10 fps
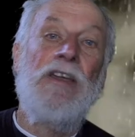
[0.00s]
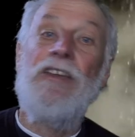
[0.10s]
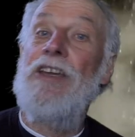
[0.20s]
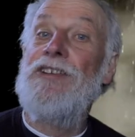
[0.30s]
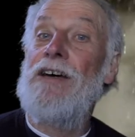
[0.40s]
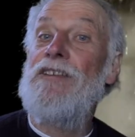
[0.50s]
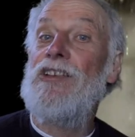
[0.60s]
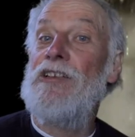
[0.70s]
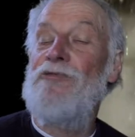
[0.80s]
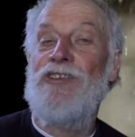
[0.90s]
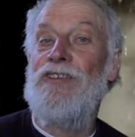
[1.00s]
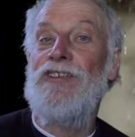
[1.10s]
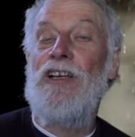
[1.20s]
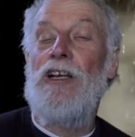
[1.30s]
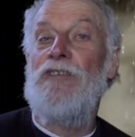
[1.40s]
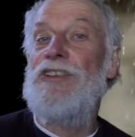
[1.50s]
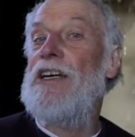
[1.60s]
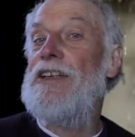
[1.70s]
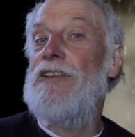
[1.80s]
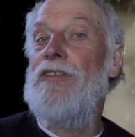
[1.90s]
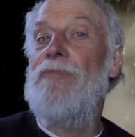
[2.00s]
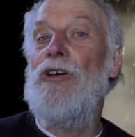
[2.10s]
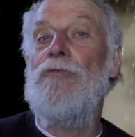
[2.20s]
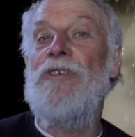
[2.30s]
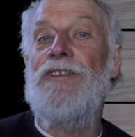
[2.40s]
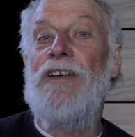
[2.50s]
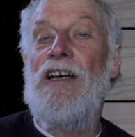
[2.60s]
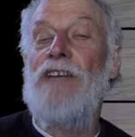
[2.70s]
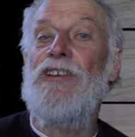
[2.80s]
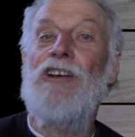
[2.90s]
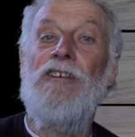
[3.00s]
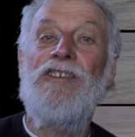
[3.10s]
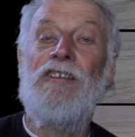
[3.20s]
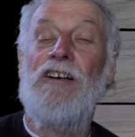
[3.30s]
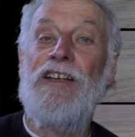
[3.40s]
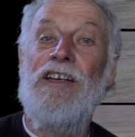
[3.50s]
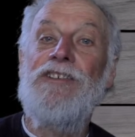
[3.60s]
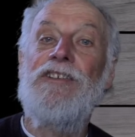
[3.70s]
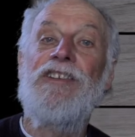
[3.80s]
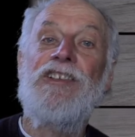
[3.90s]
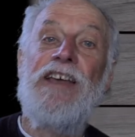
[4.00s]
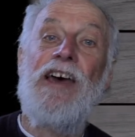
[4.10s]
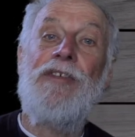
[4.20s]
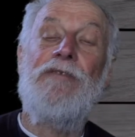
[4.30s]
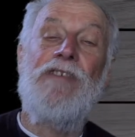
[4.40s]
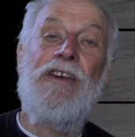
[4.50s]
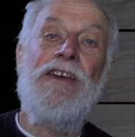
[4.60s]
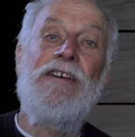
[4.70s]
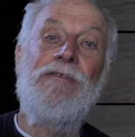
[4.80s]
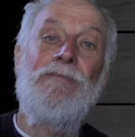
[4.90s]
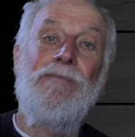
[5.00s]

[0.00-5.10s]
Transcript: Yet other sequences were taken in Melbourne and the coastline to the south of there.